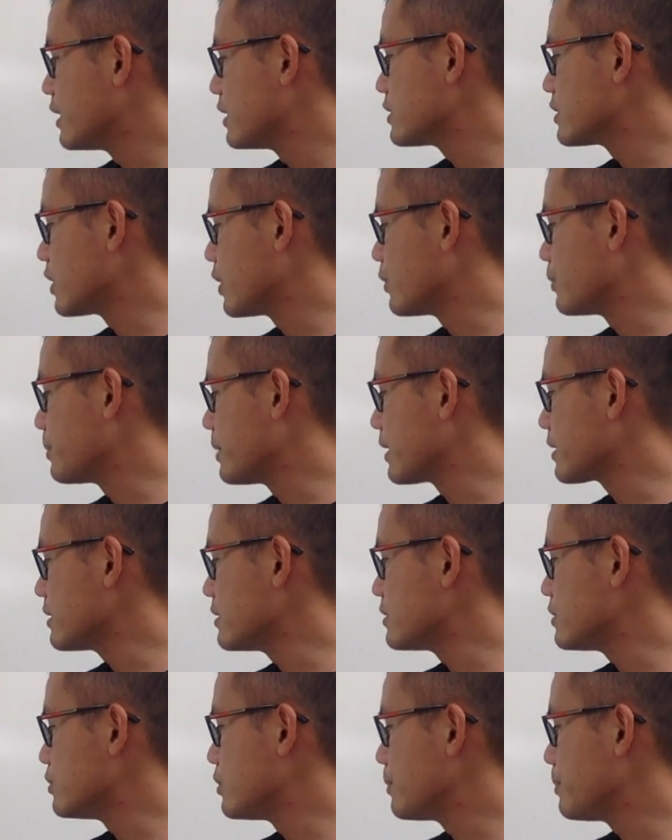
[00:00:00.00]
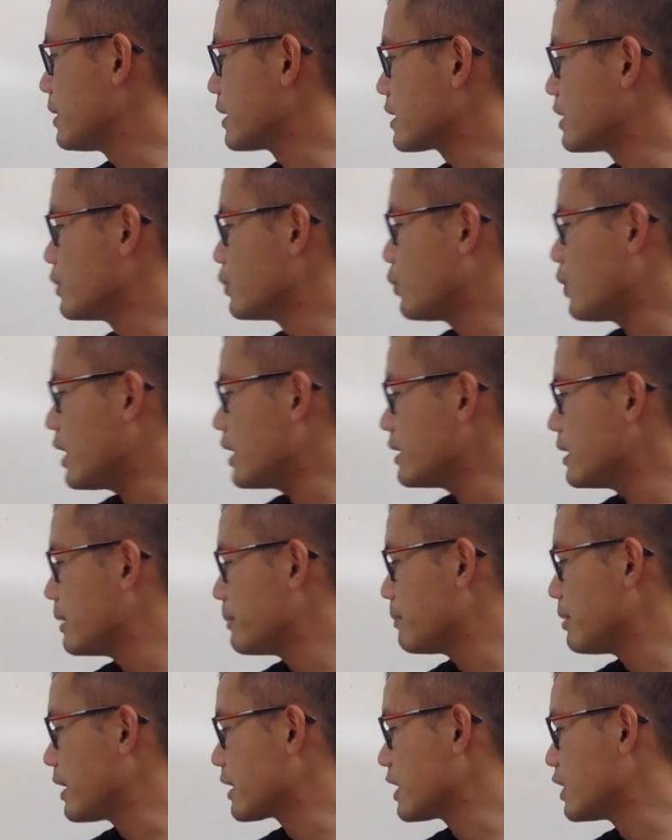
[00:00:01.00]
So plugging zero, plugging one,
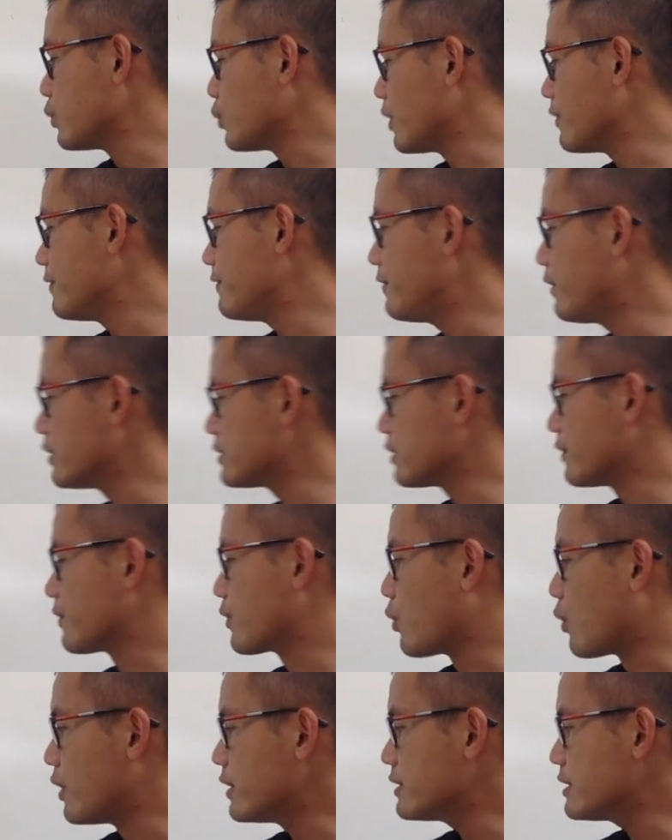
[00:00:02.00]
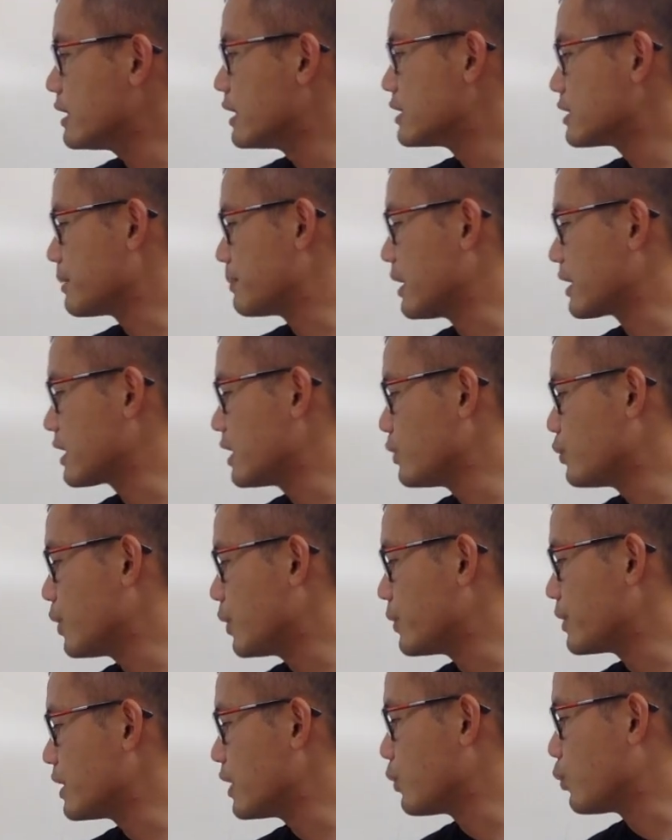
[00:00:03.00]
plugging one first, of course. So plugging
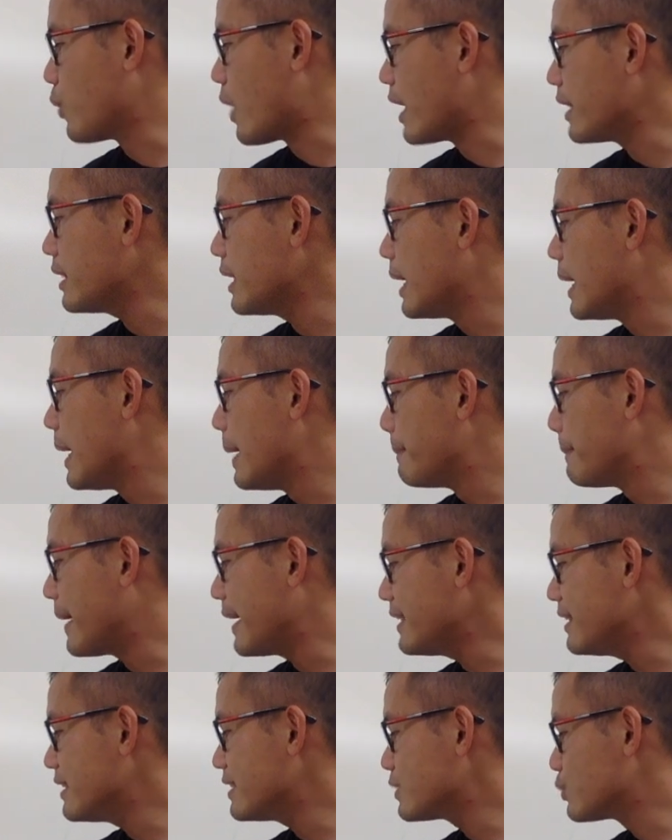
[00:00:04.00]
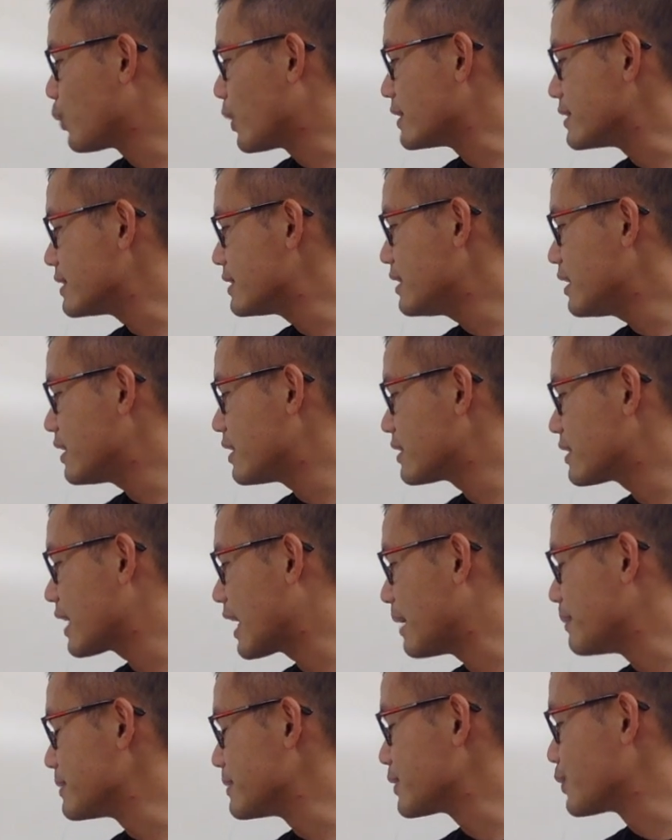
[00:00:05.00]
one, we get one, minus one third
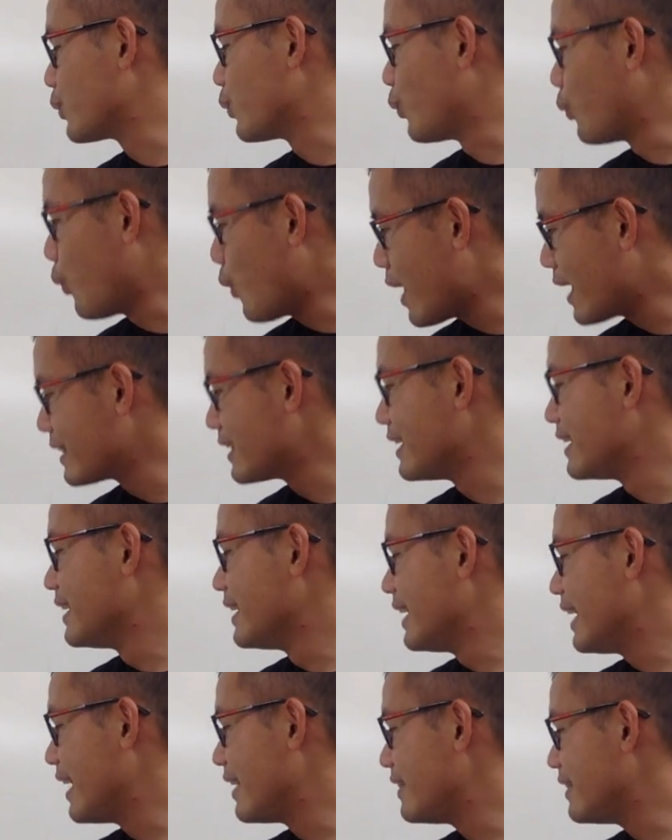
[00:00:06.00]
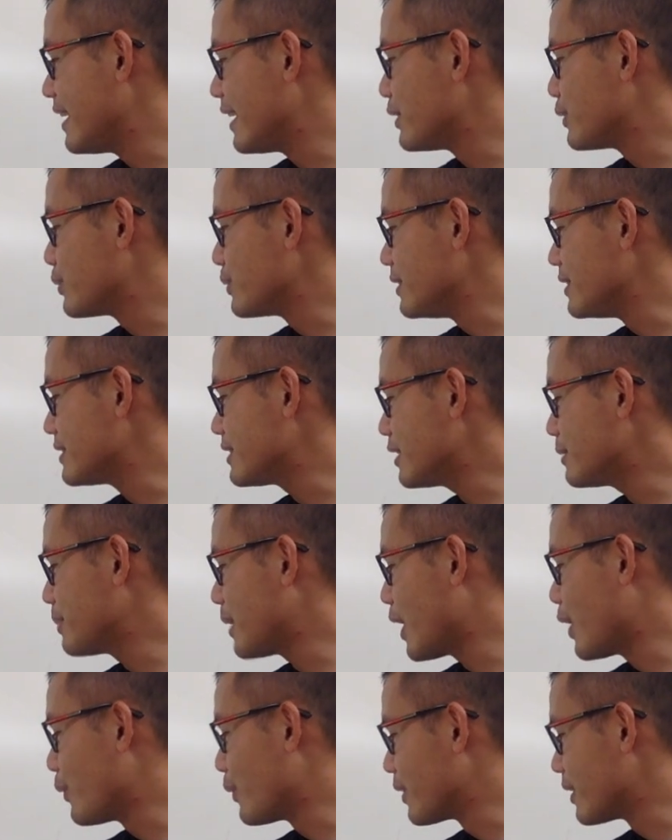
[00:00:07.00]
times one, and then to the third
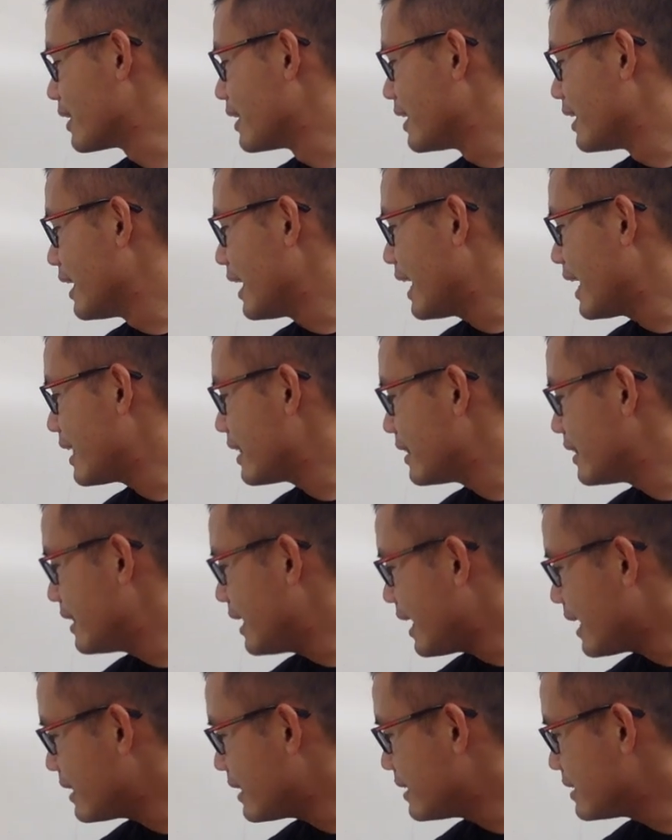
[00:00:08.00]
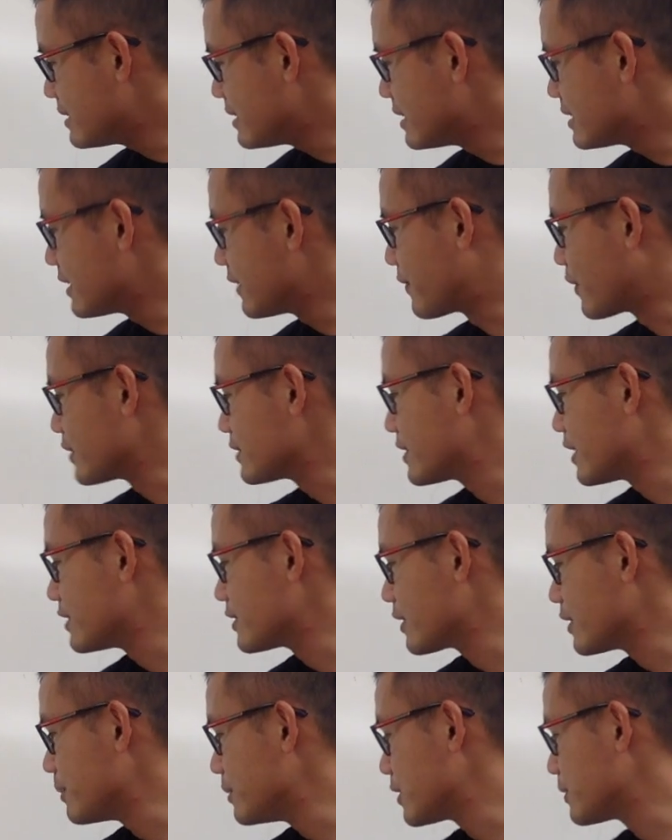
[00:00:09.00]
power, and then this is the first term,
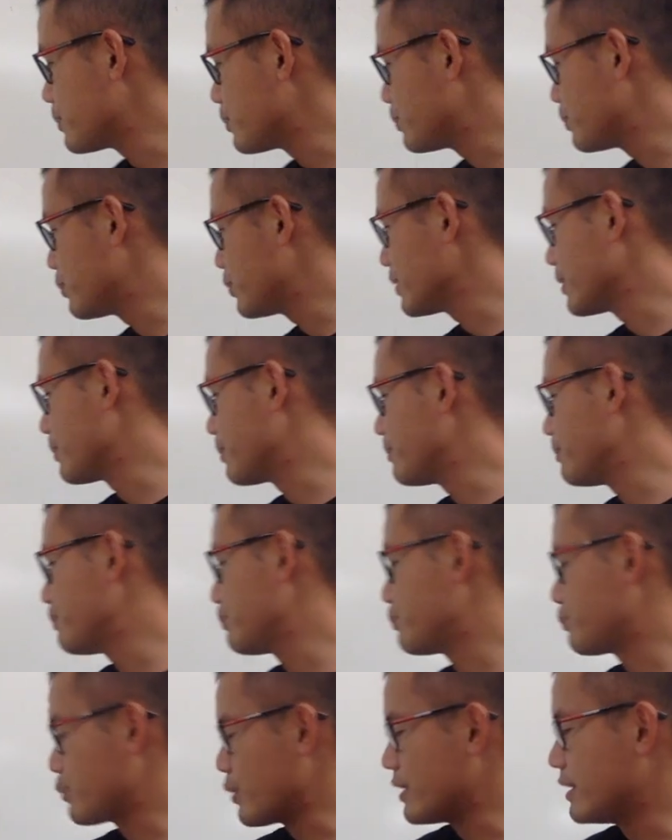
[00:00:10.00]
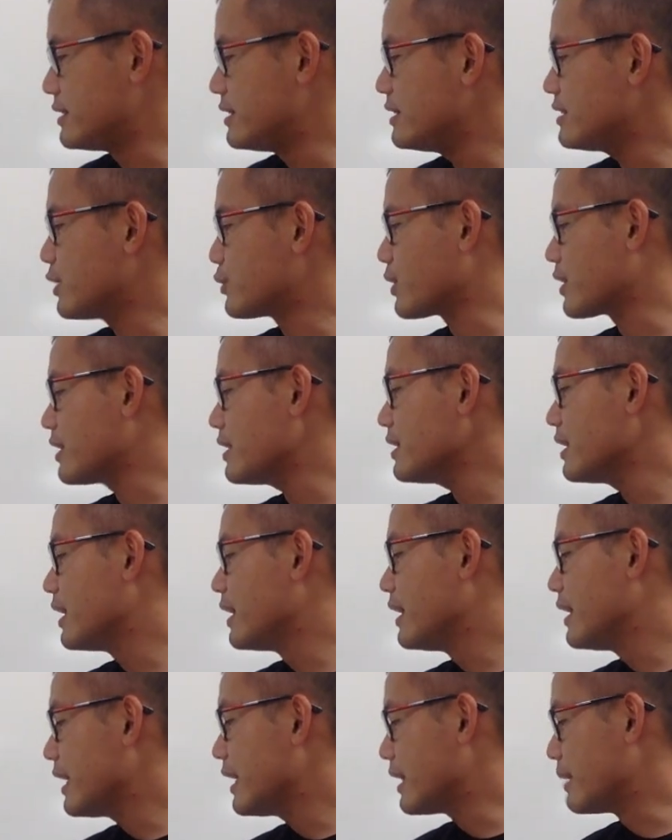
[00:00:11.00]
so let me just put a parentheses around it,
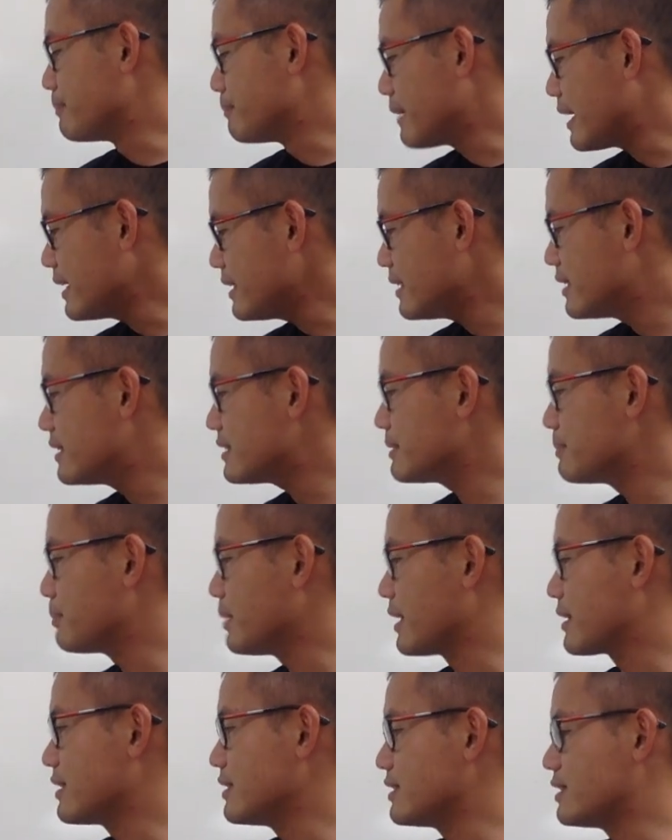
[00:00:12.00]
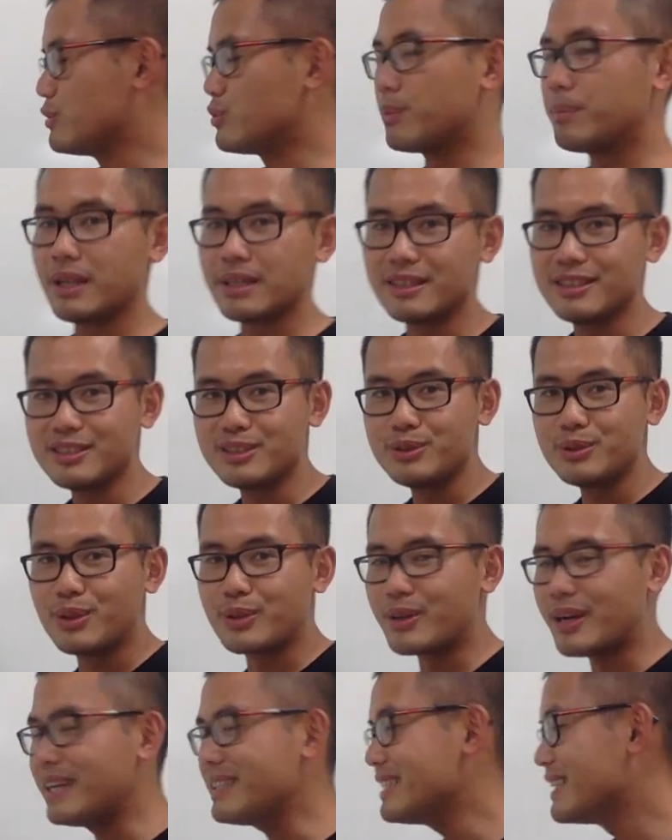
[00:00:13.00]
and a minus, plugging zero, plugging
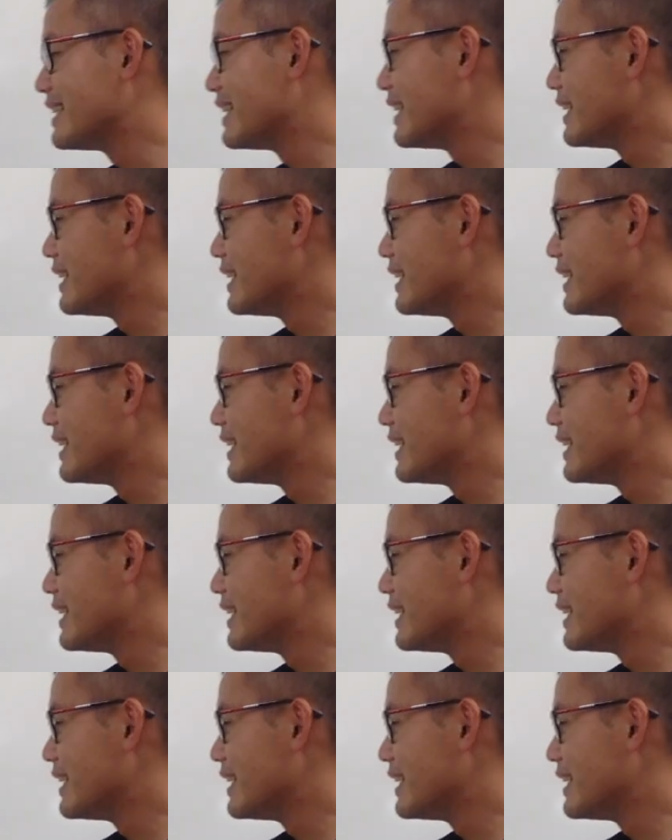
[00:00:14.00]
zero, right?